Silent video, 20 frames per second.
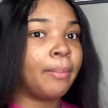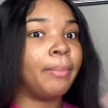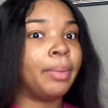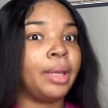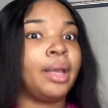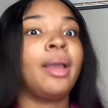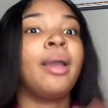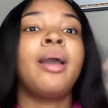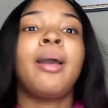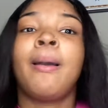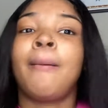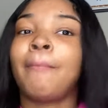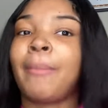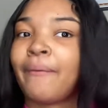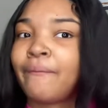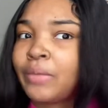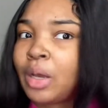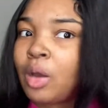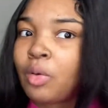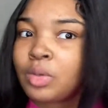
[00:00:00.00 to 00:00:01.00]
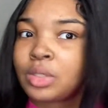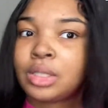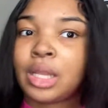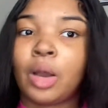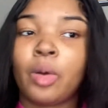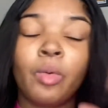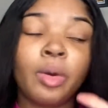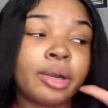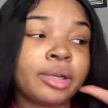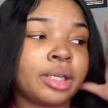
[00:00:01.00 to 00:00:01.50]
but my phone was not
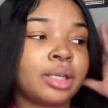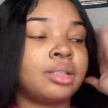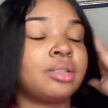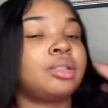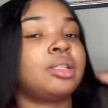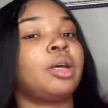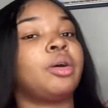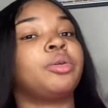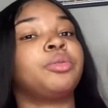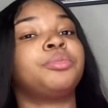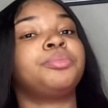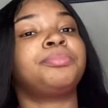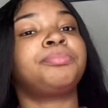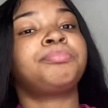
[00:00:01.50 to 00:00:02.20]
working, so